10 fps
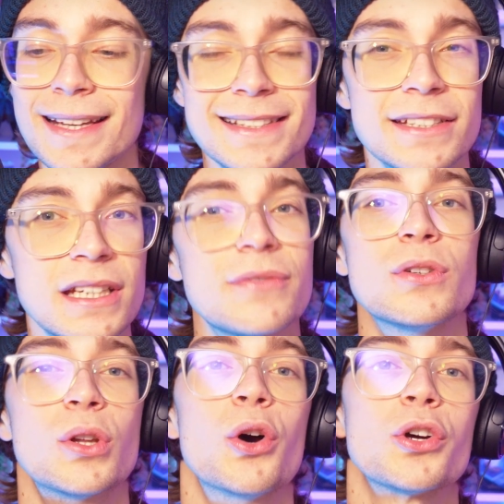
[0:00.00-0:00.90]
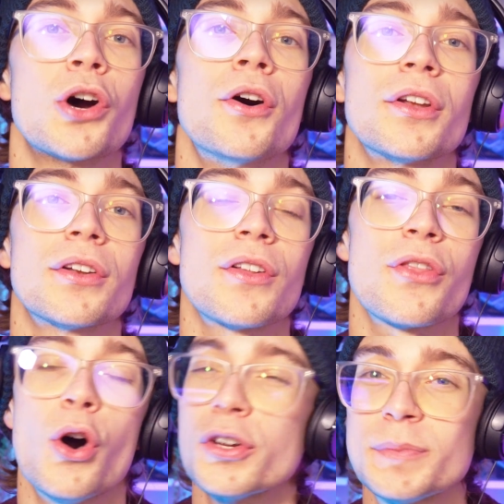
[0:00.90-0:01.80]
is a different look on
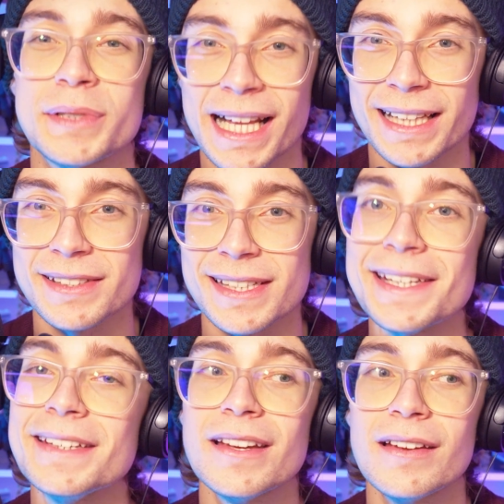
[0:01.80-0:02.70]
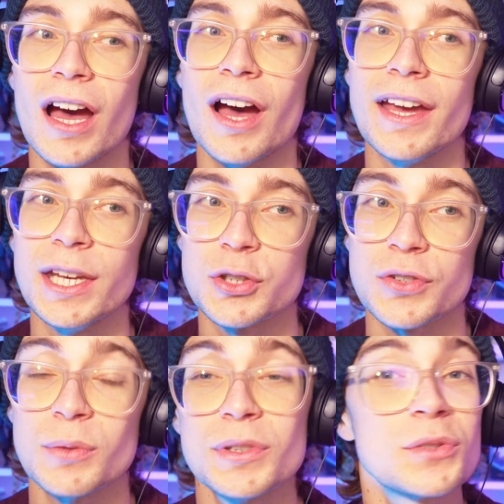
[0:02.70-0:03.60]
the hospitality
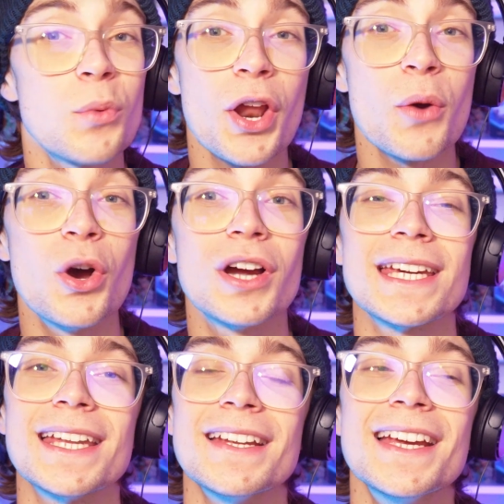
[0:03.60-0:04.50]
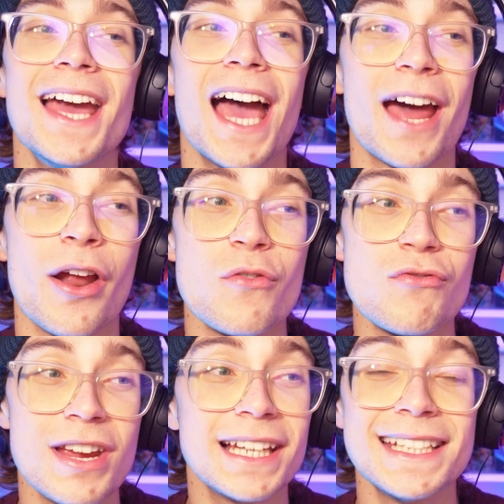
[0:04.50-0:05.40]
industry, which is what I work in, and I
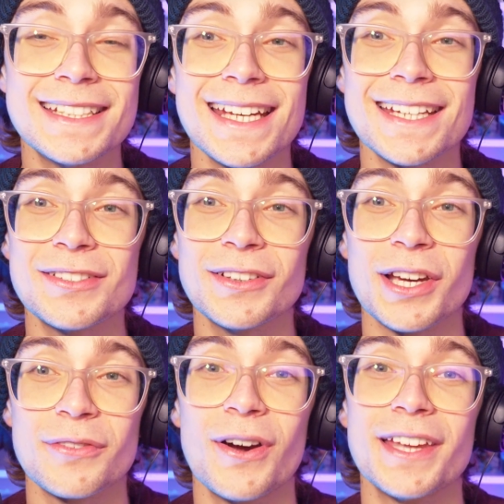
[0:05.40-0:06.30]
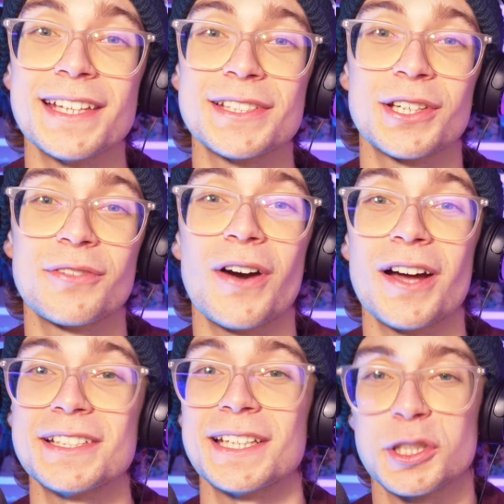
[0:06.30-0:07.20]
really did like find this a
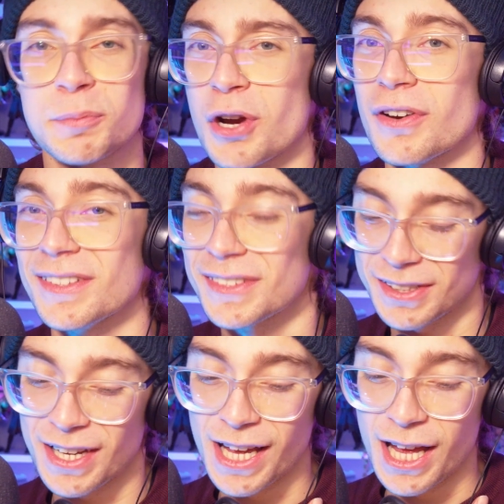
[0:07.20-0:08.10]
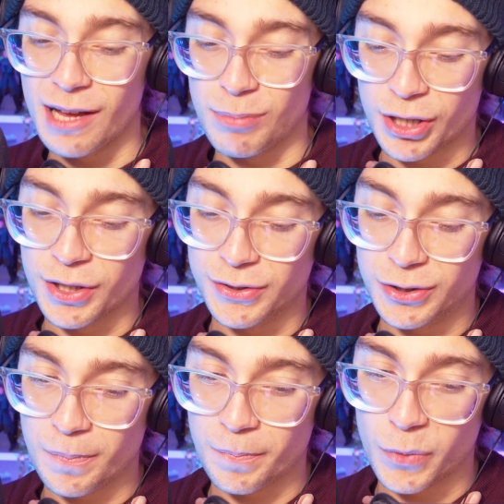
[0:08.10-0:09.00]
cathartic experience,
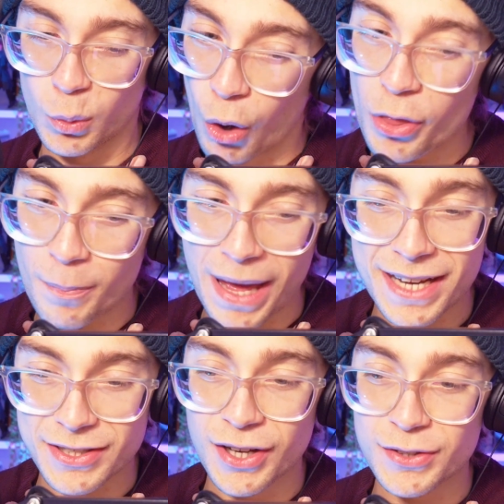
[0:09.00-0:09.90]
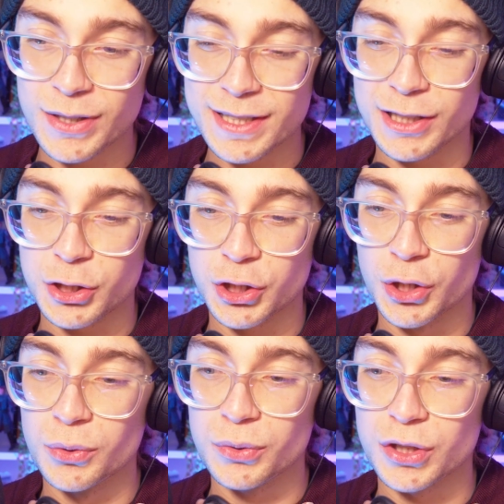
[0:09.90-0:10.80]
because what The Bear does is it
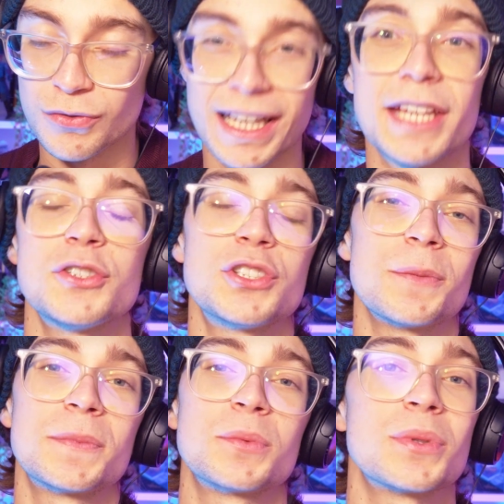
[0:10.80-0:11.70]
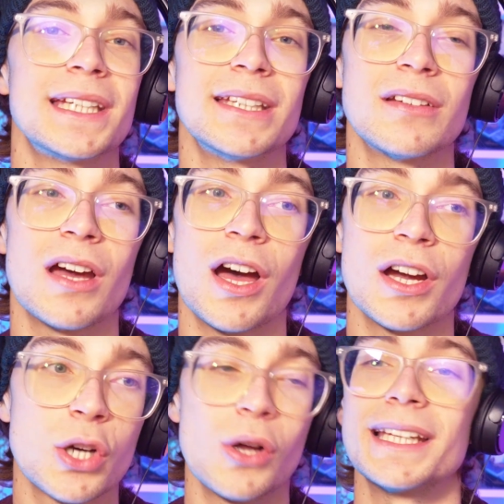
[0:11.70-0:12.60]
shows the relationships between
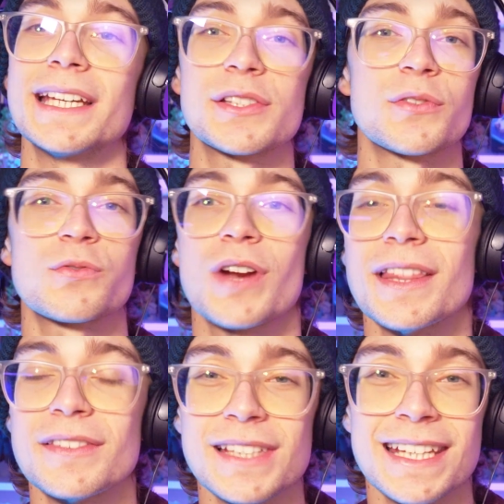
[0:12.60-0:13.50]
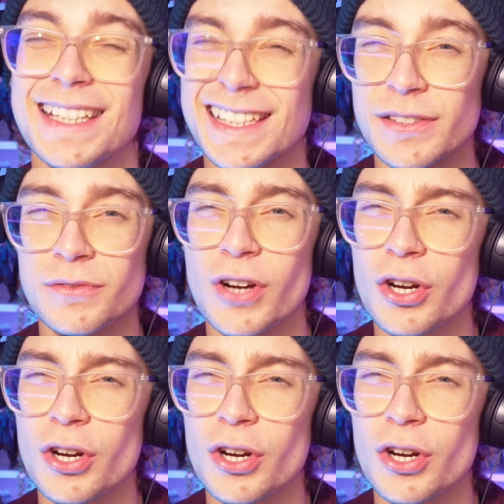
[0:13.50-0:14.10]
colleagues and friends in these